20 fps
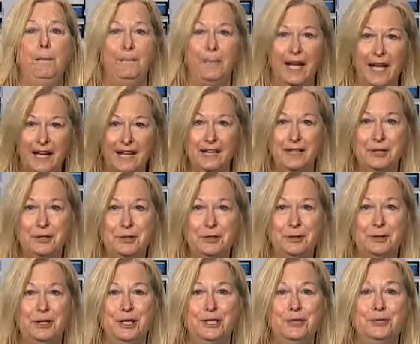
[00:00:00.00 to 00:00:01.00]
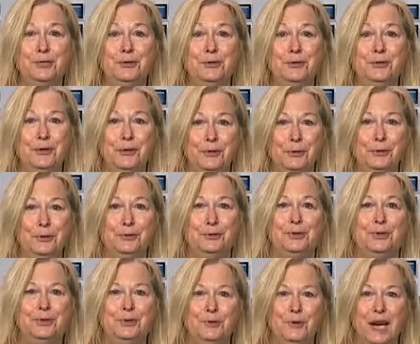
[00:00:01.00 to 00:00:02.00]
pet industry to you,
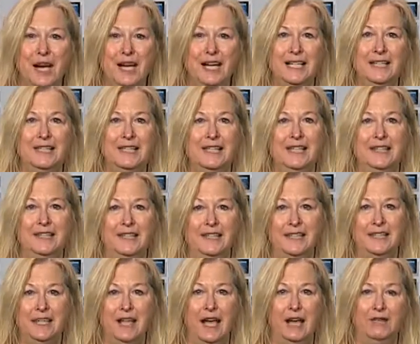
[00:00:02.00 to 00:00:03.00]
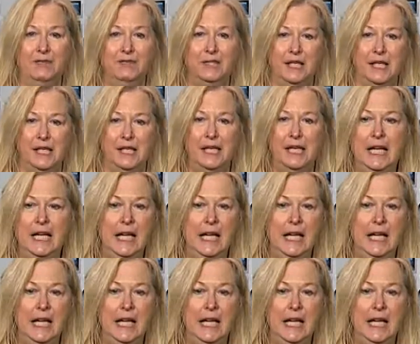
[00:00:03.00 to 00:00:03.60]
to us in this county.